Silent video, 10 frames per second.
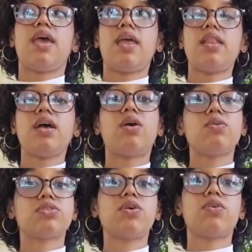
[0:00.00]
and
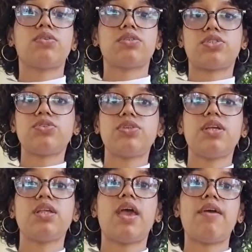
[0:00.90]
also our
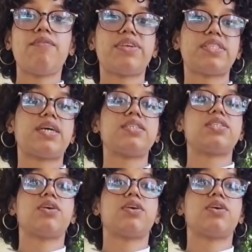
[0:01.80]
study emphasize